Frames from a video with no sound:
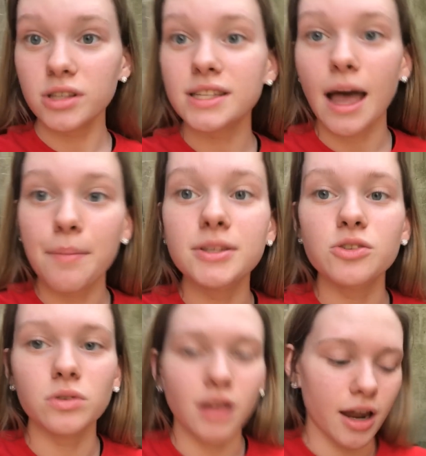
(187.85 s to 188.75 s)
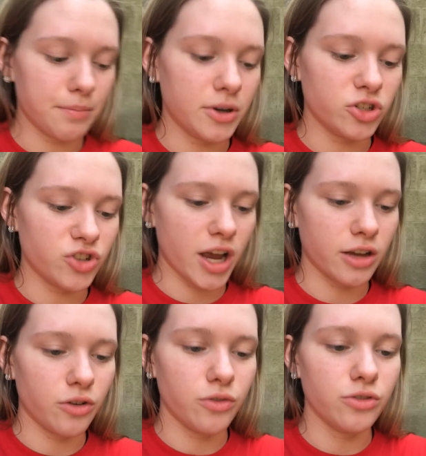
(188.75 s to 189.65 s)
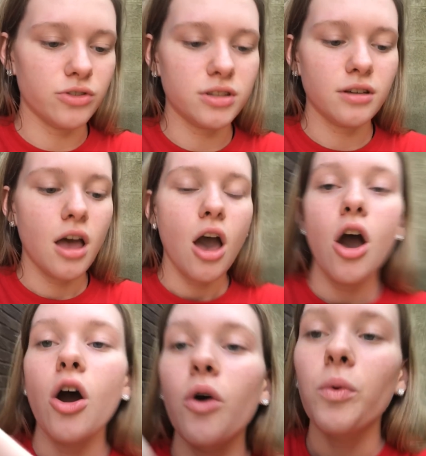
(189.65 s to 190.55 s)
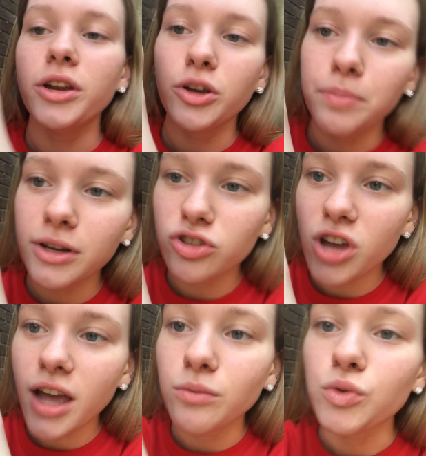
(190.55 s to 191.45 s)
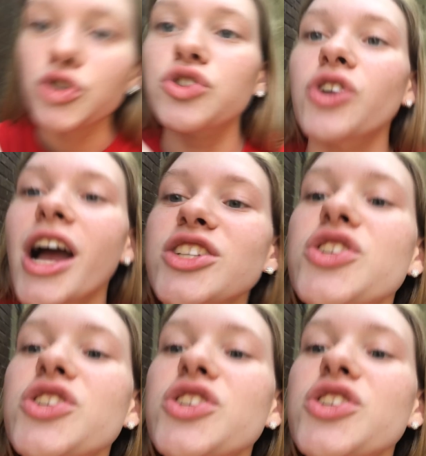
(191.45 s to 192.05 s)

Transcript: this happens to a lot of bearded dragon owners. When your bearded dragon will scratch